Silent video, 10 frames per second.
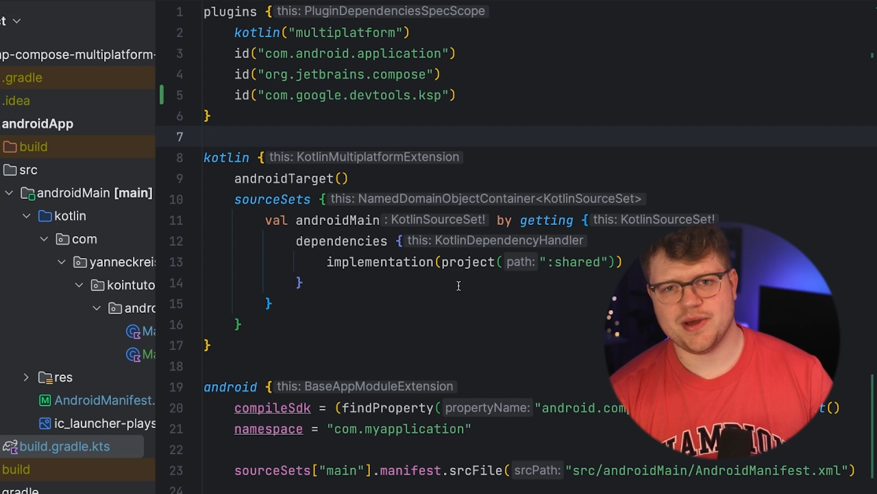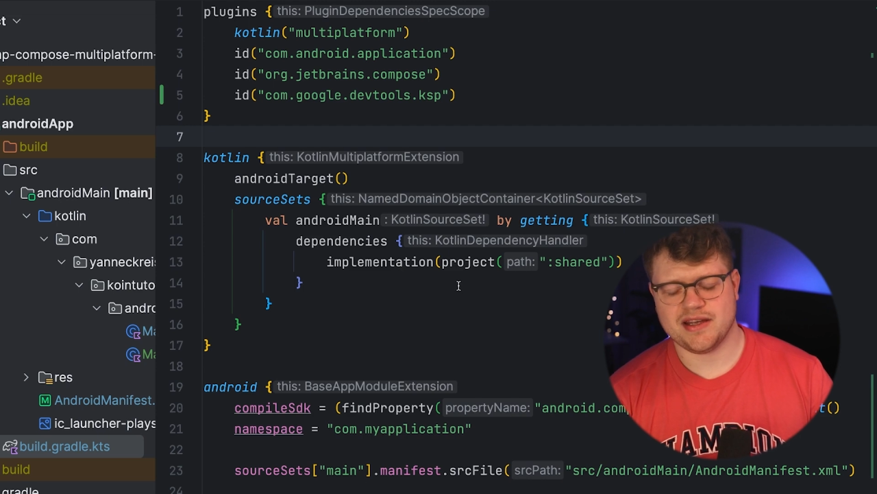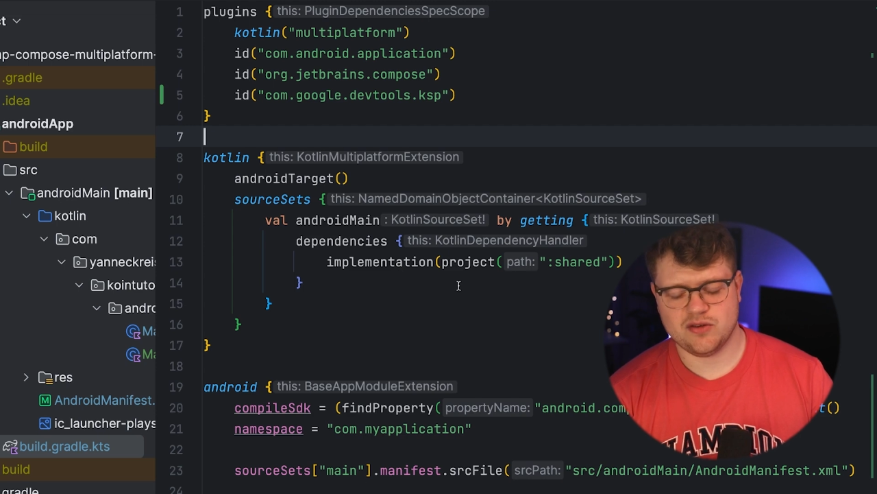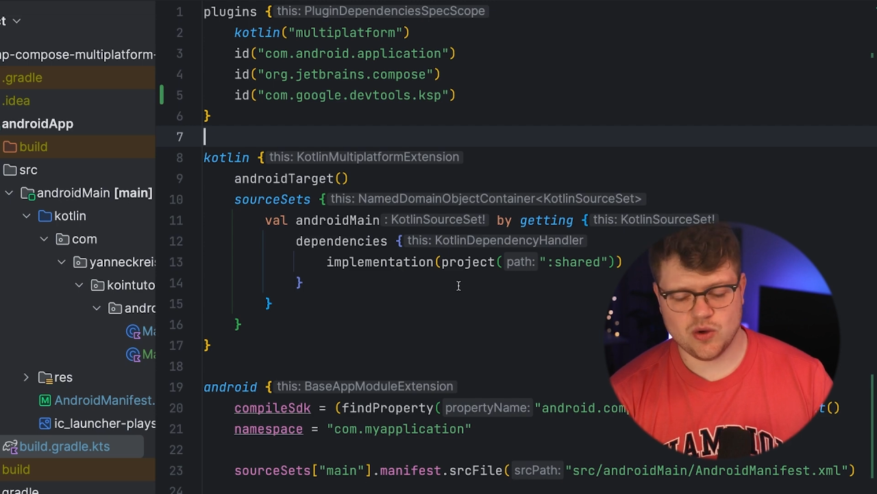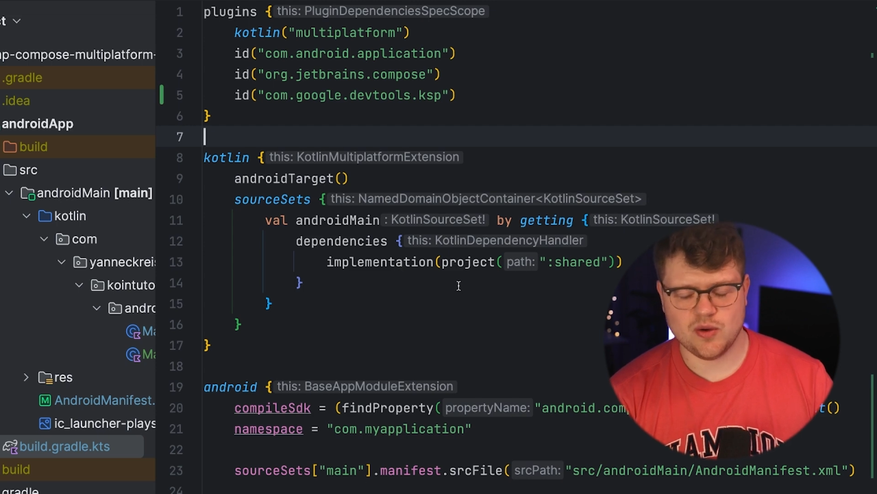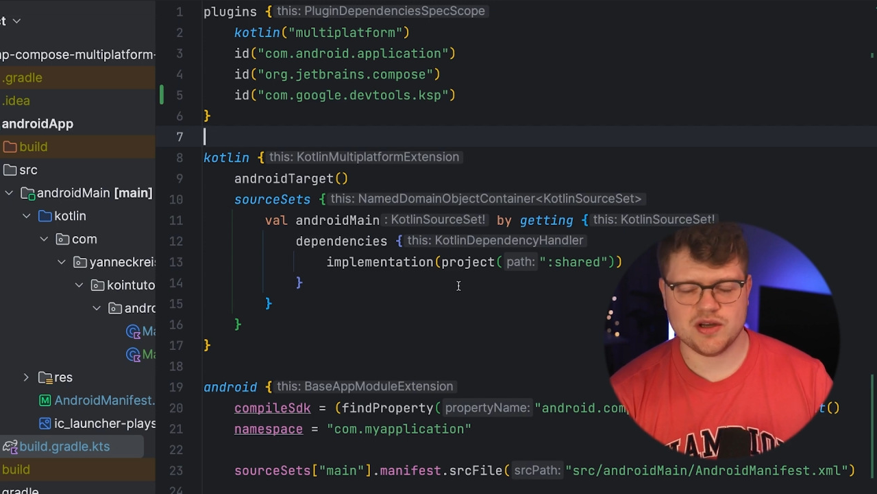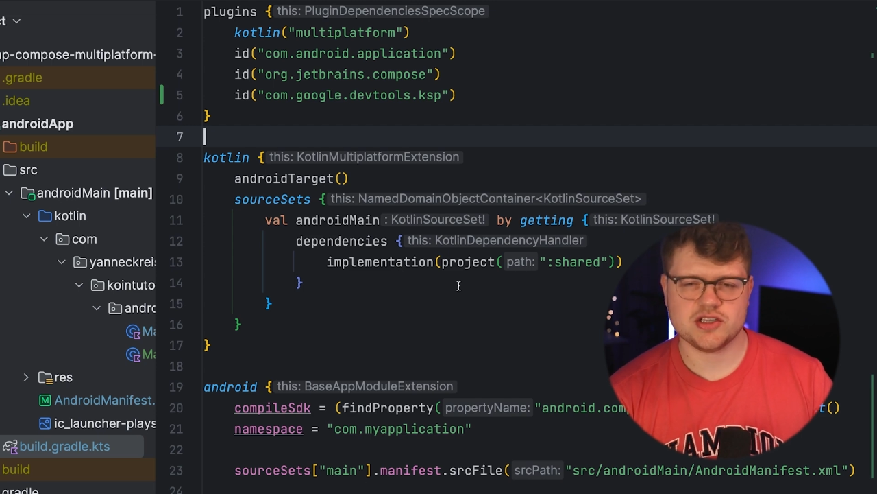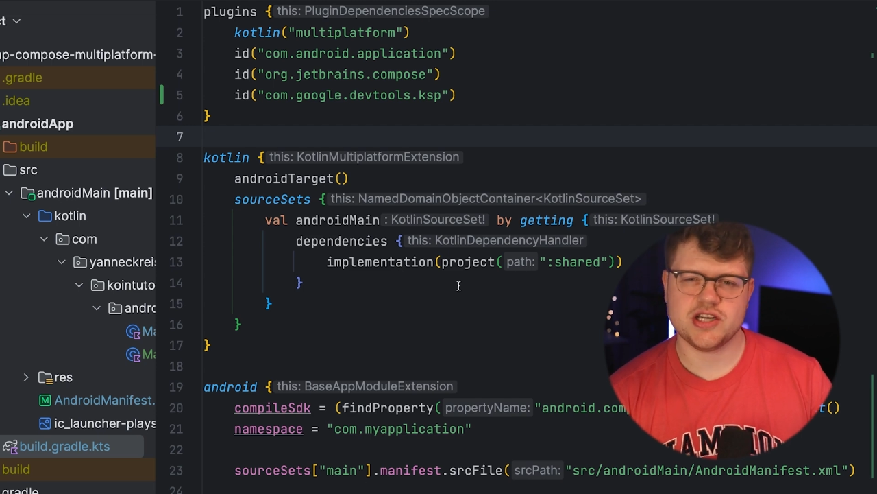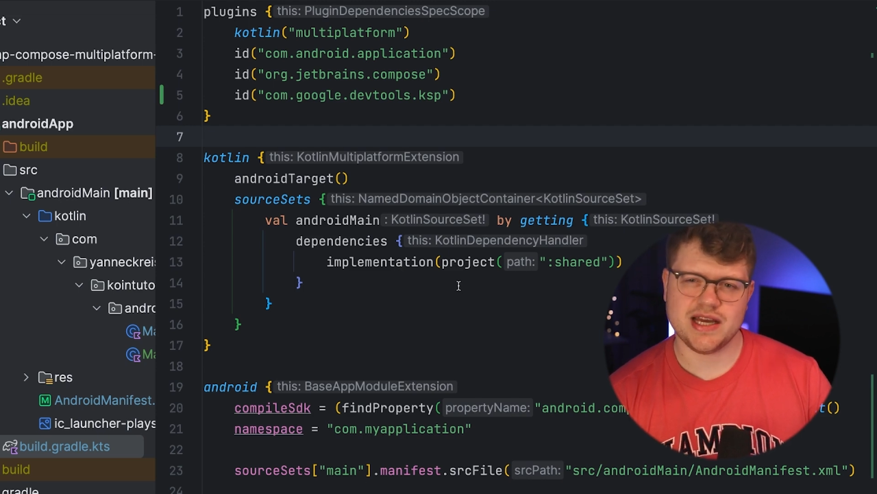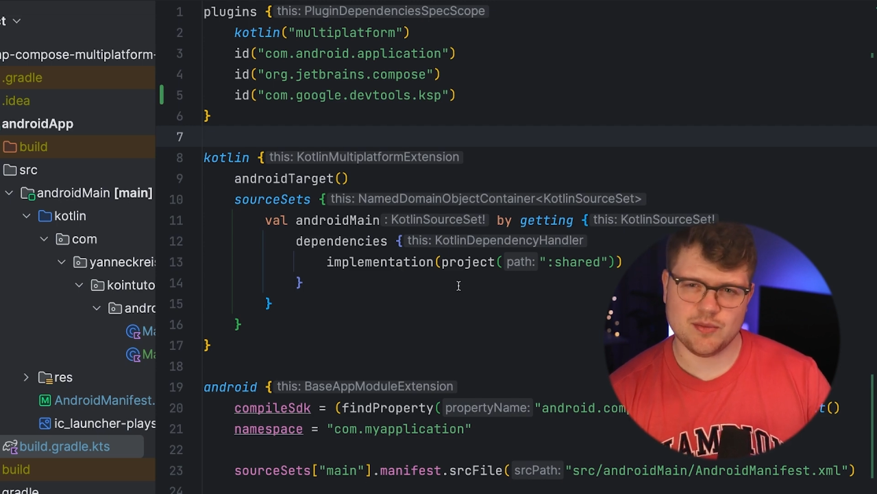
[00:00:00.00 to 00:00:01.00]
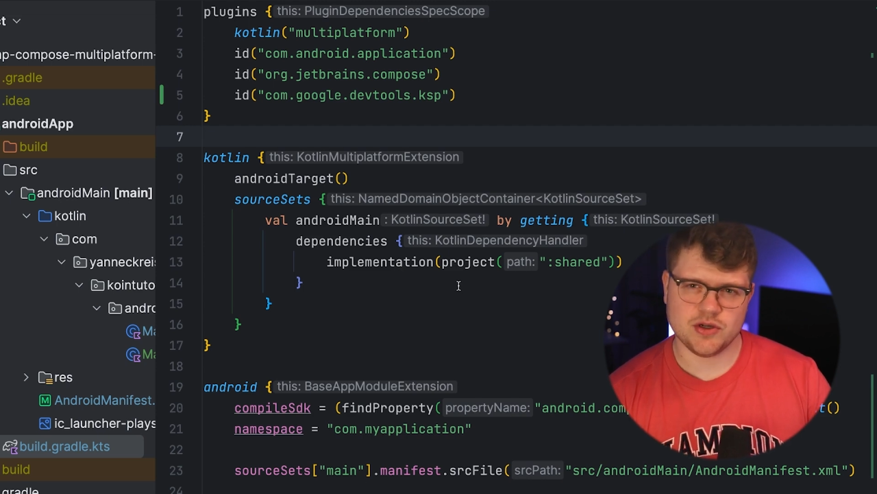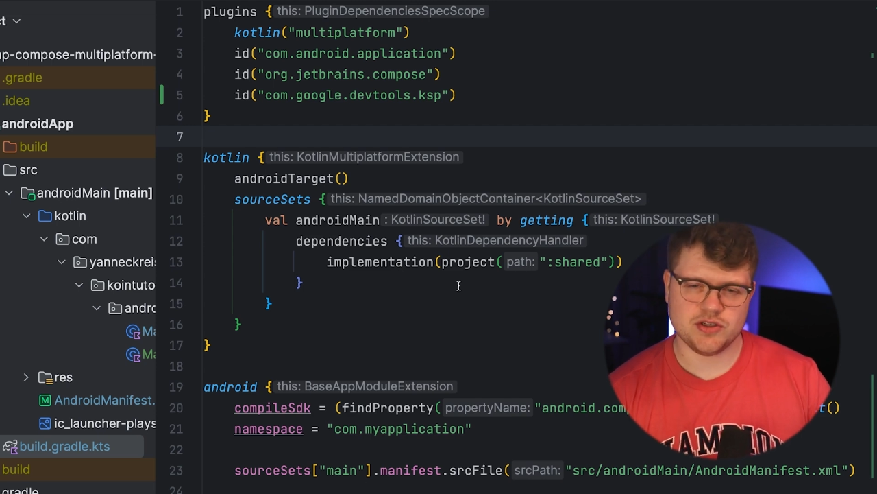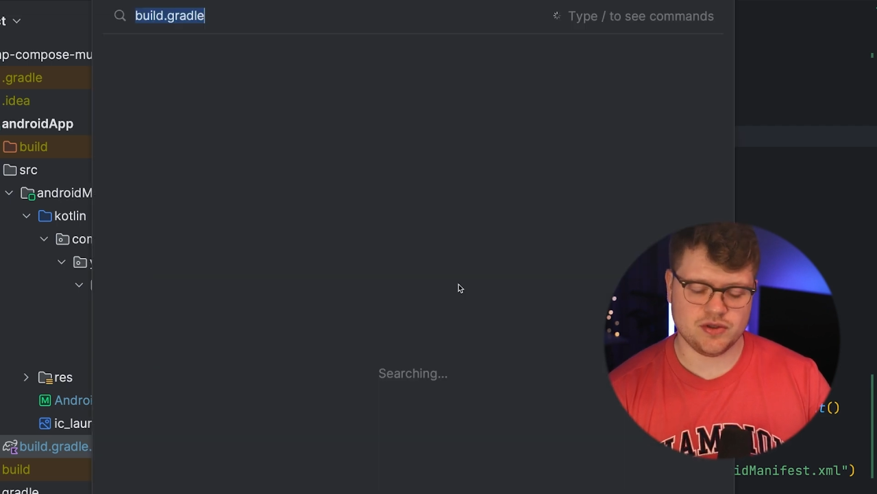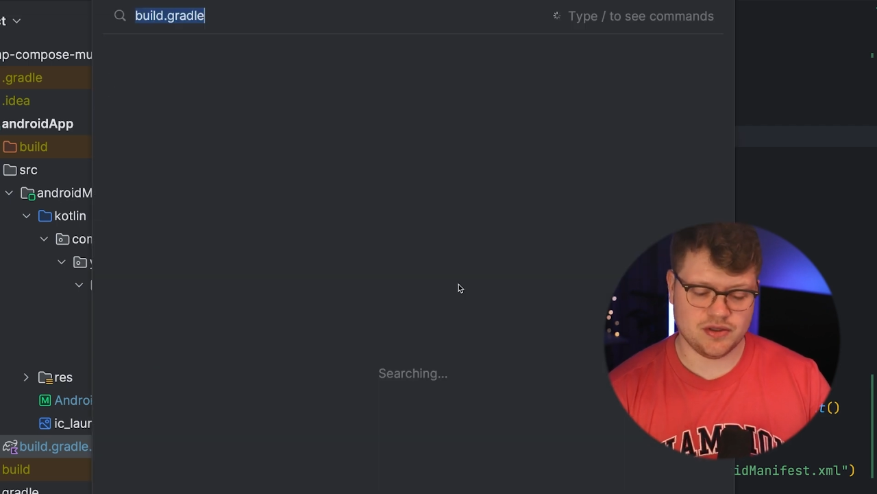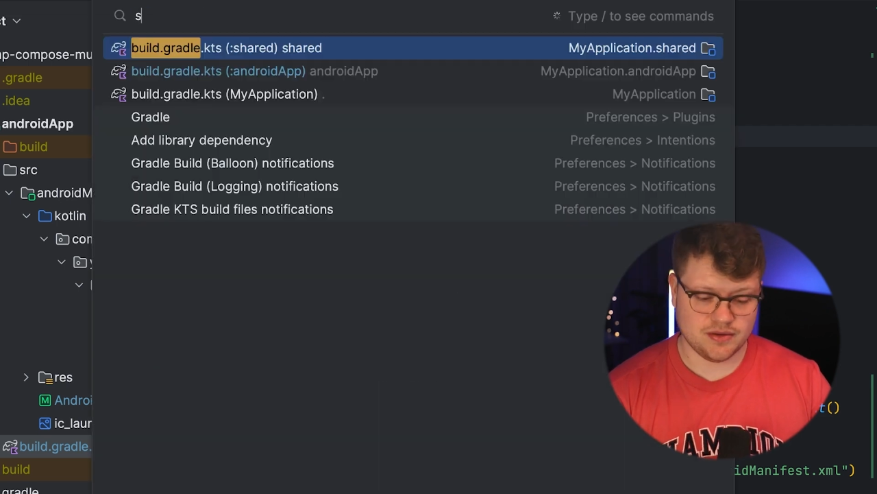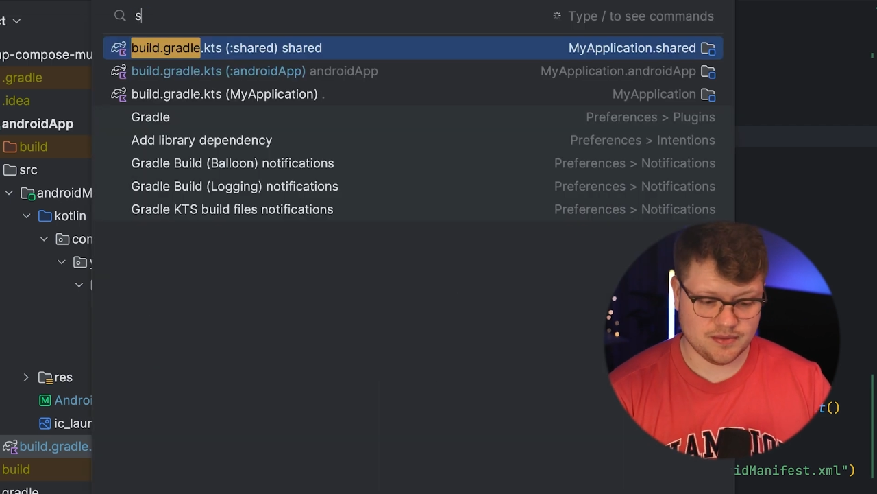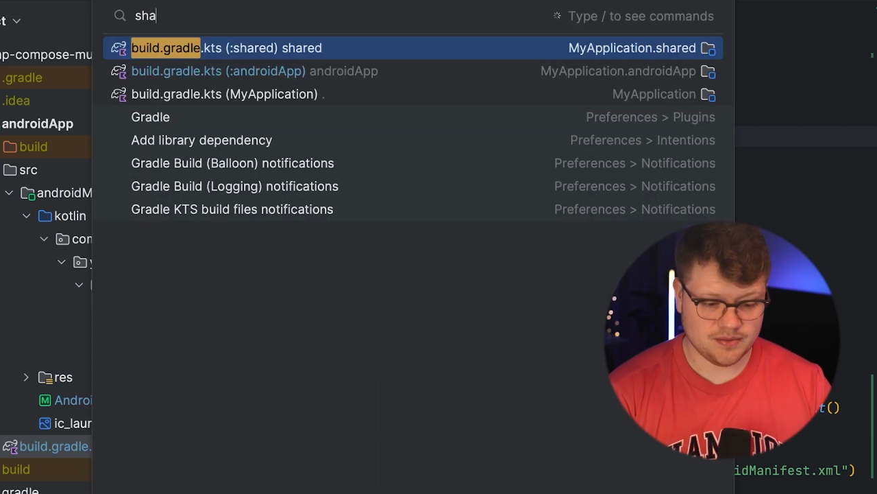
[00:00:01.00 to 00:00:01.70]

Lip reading: back to our shared module.